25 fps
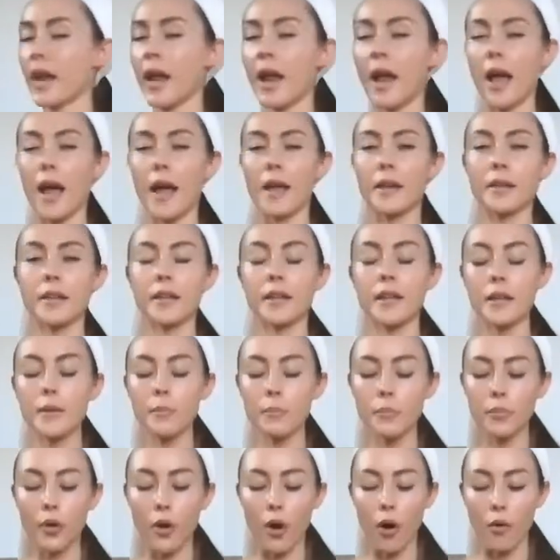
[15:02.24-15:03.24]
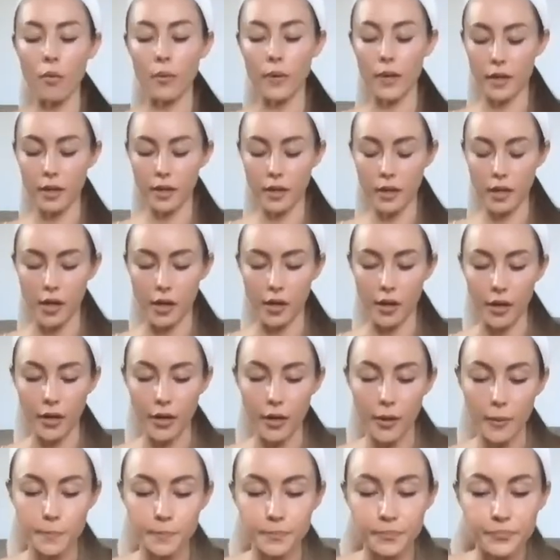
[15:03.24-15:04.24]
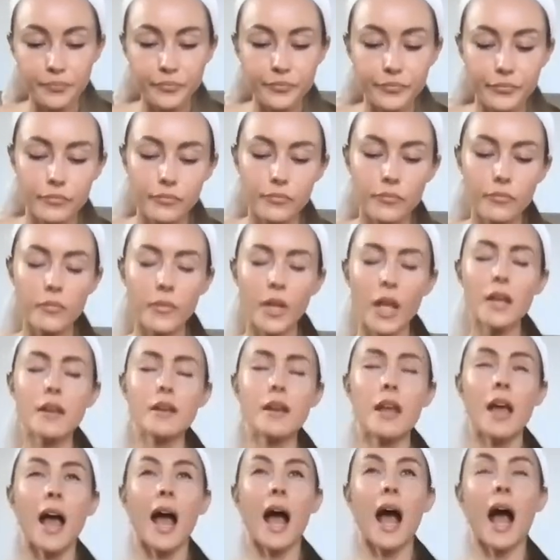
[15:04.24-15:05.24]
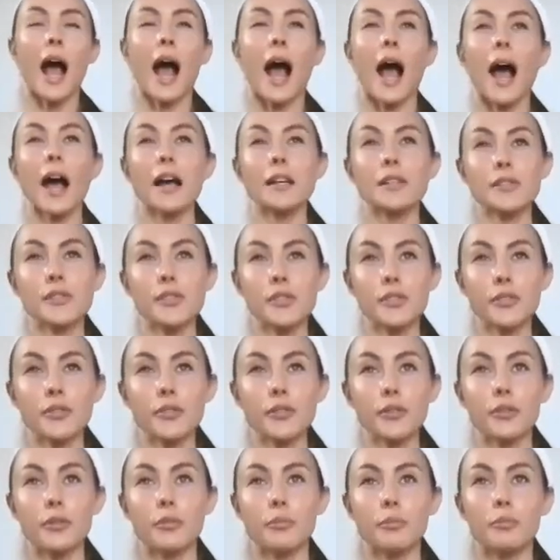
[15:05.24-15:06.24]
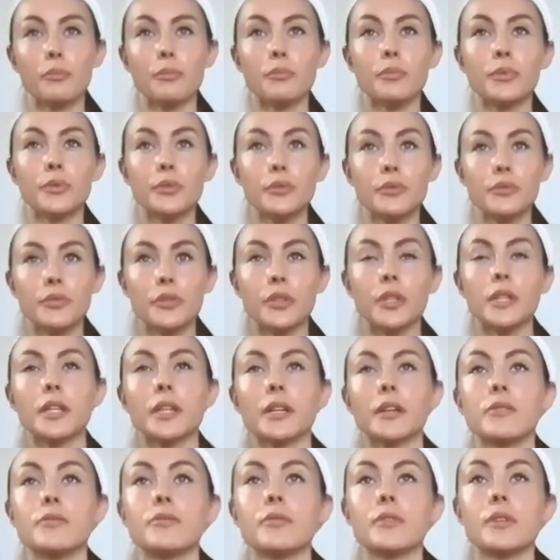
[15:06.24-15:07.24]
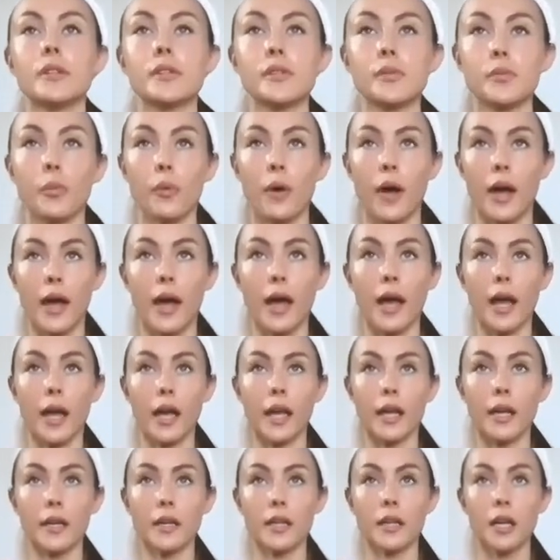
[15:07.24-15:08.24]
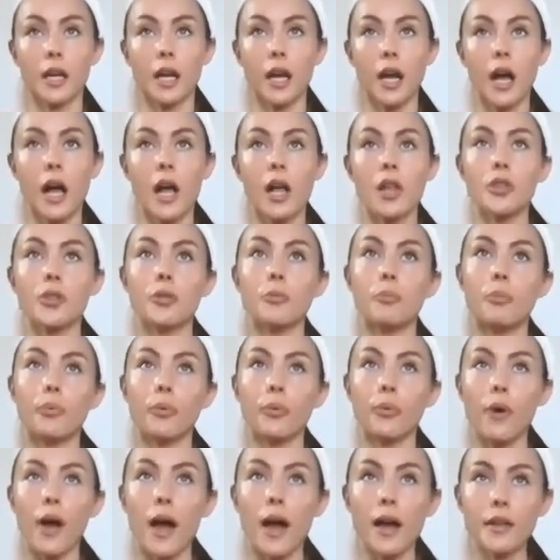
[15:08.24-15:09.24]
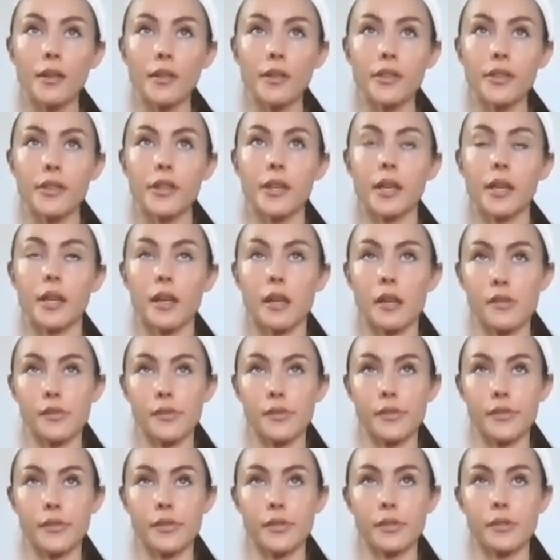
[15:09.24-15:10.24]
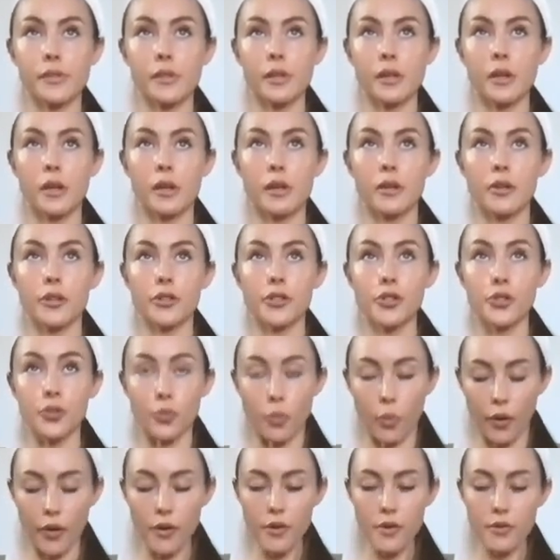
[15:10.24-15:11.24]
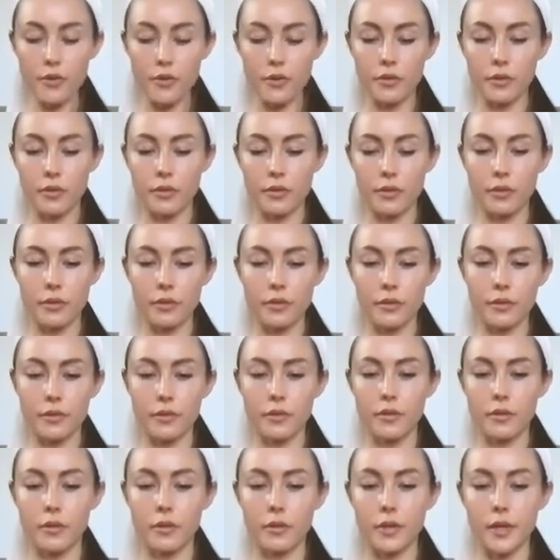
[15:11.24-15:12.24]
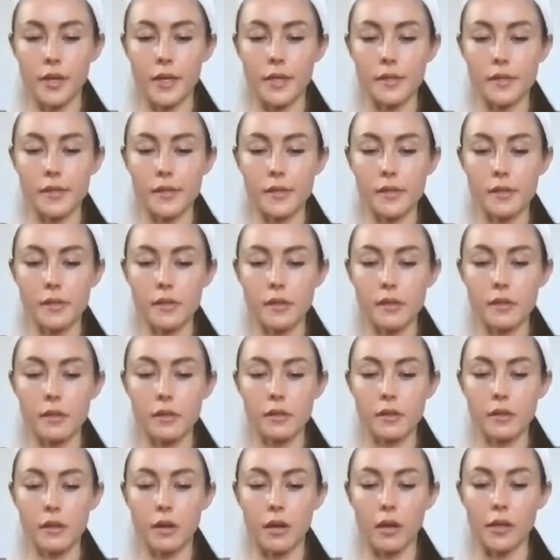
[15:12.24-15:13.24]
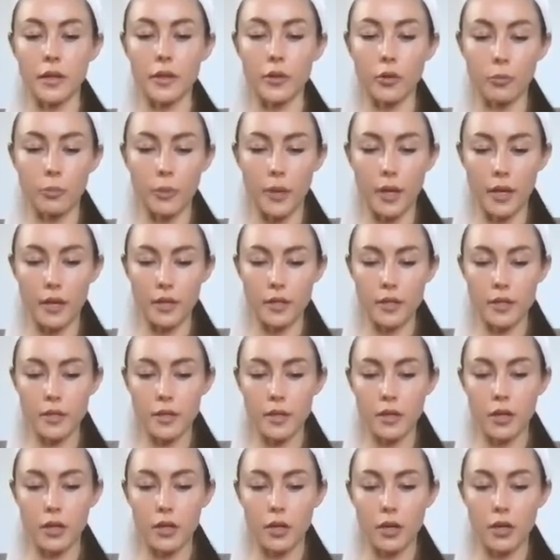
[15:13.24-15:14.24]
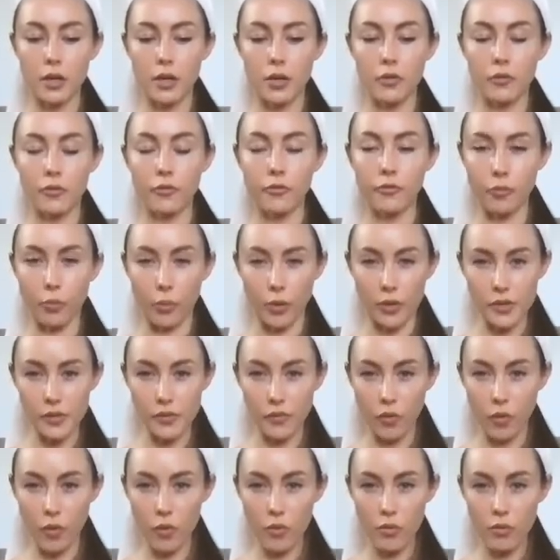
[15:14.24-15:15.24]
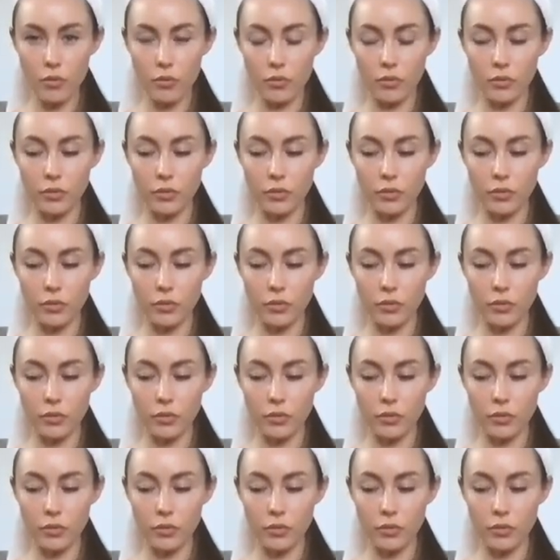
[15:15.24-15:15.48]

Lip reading: And keep going here. And as you're moving in this way, the breath is short, it's a little bit forceful,